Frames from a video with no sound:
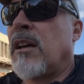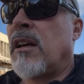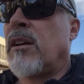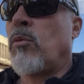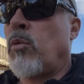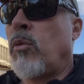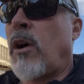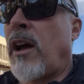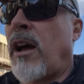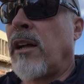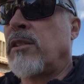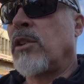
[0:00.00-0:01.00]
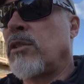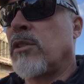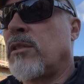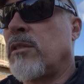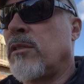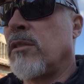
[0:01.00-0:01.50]
I took the
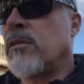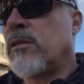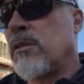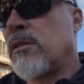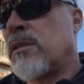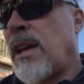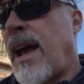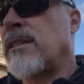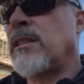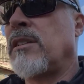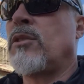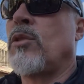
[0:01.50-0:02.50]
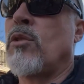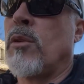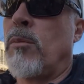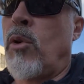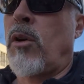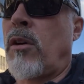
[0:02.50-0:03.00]
taxi to the border.
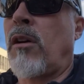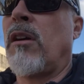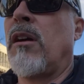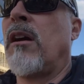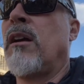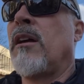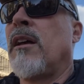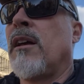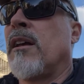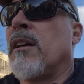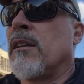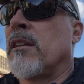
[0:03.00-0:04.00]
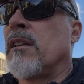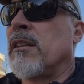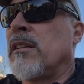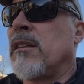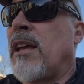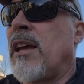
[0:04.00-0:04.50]

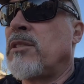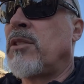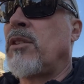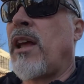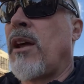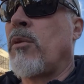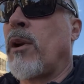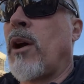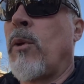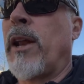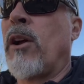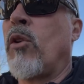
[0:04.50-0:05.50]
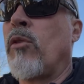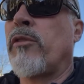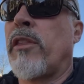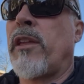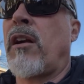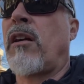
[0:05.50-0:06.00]
Yesterday when I went over there,
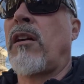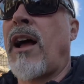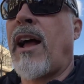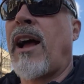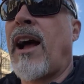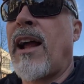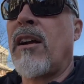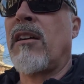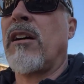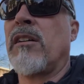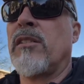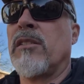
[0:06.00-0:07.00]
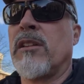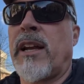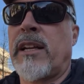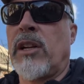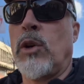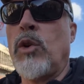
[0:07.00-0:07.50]
I hired a like an
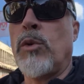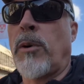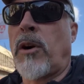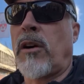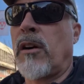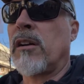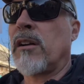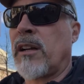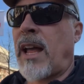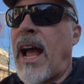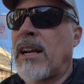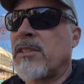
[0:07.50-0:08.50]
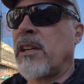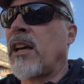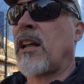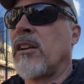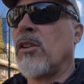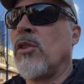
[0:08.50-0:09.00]
Uber. I actually got an
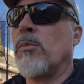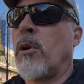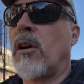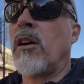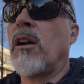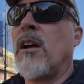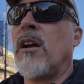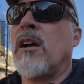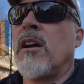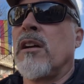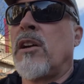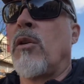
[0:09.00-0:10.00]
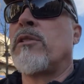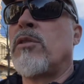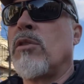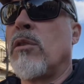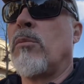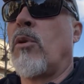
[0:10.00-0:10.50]
Uber going to the border,
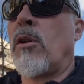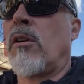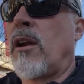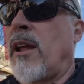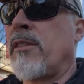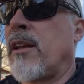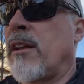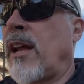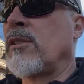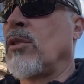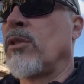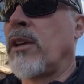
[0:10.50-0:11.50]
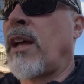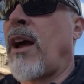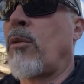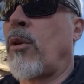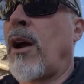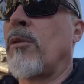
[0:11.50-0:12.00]
and then I told the guy where I was
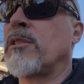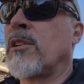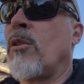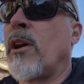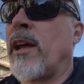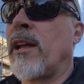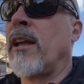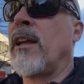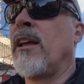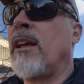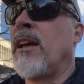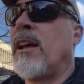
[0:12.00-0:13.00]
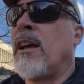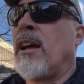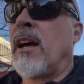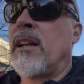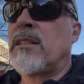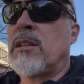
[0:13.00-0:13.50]
going, and he said, "Well,
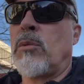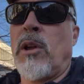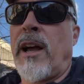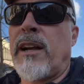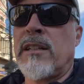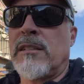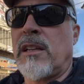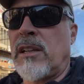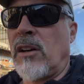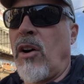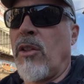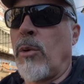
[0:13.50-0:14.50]
I can take you all the way